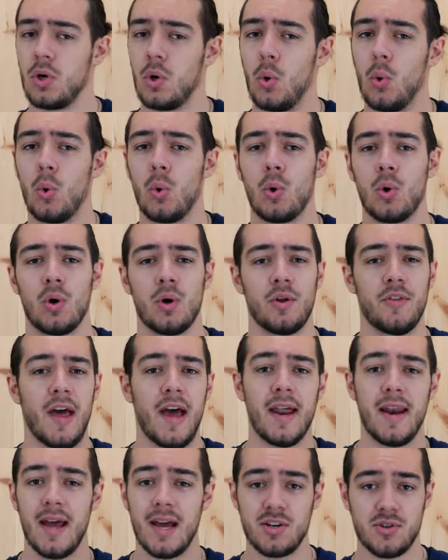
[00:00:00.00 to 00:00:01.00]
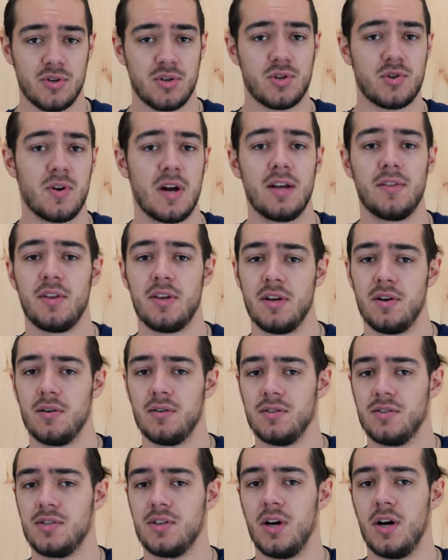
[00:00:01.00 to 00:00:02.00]
or that edge restraint that
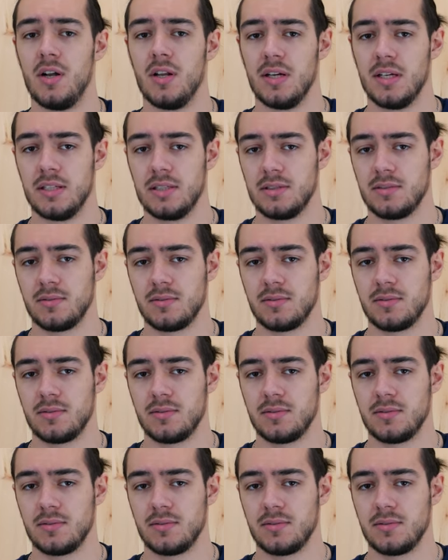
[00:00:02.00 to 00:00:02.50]
you're installing?